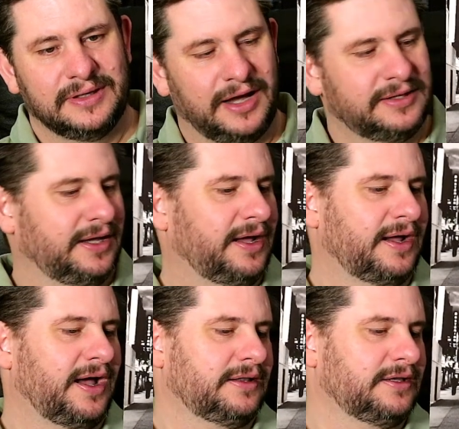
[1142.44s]
I think
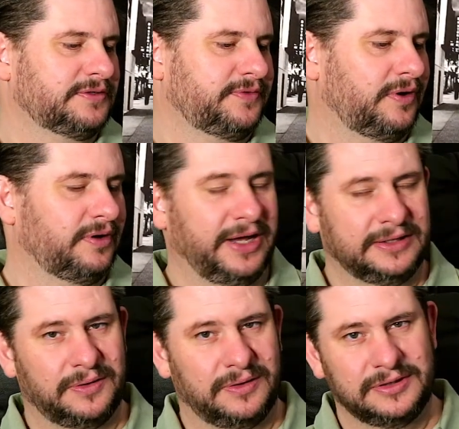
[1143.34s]
I got this for
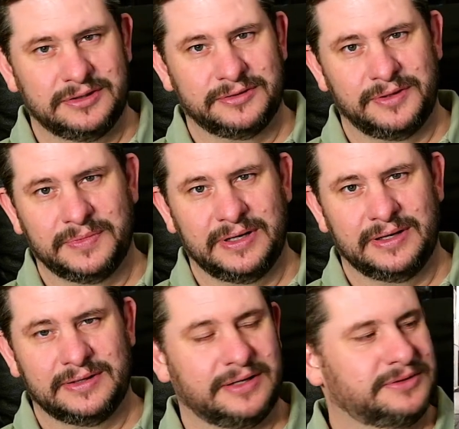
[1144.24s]
$8 or something
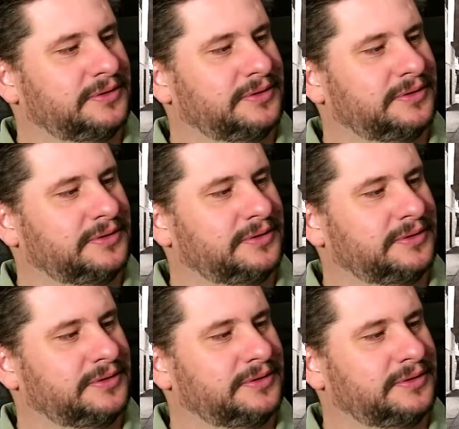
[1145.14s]
like that.